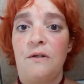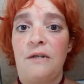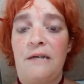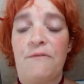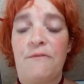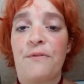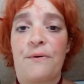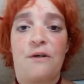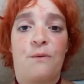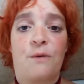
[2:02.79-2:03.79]
Even though I
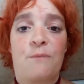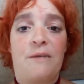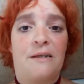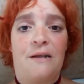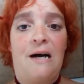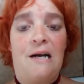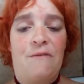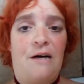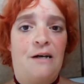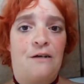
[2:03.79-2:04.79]
don't want to be alive,
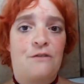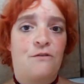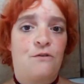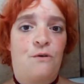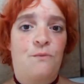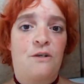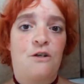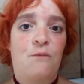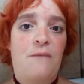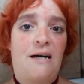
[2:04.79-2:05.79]
I also don't want to
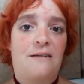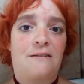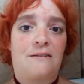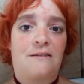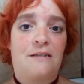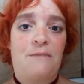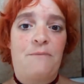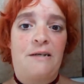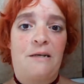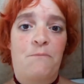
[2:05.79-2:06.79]
go back to
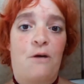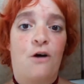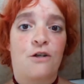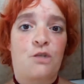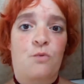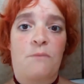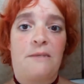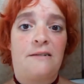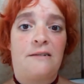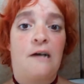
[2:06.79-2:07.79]
sleeping in parks where
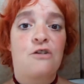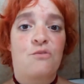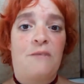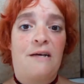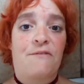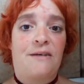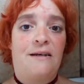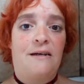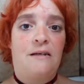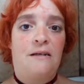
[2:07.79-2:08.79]
men touch me every night.